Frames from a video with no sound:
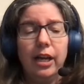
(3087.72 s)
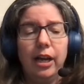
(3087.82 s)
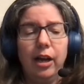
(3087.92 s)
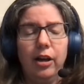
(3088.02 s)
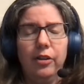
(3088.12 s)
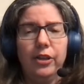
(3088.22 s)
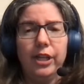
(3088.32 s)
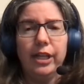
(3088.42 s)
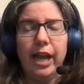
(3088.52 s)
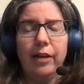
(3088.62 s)
uh,
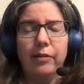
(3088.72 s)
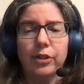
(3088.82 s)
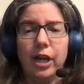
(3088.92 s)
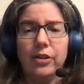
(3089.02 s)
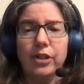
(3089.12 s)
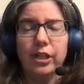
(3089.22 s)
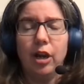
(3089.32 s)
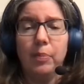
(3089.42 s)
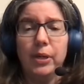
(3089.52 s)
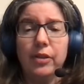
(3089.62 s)
the advertising
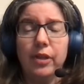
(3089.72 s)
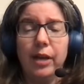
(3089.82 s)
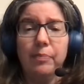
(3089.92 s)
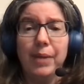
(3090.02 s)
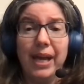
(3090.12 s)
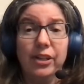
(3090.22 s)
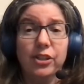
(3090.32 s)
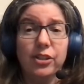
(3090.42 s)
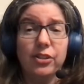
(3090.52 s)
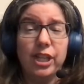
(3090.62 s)
company that
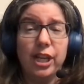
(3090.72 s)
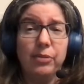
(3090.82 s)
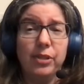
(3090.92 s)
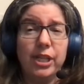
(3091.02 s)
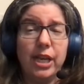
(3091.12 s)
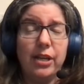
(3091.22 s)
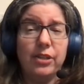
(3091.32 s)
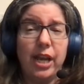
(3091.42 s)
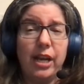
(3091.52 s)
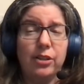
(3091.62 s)
manages the MTA's
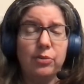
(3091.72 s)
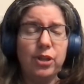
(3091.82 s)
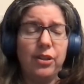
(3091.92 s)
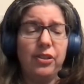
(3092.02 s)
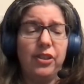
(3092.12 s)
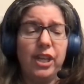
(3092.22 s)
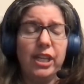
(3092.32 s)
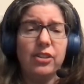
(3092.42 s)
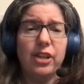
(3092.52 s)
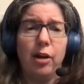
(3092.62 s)
ads, which I think
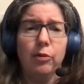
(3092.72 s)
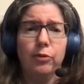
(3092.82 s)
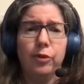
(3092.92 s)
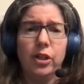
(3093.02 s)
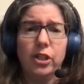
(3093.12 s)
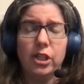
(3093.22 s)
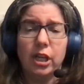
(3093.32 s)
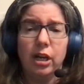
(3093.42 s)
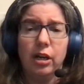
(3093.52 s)
is Outfront. It's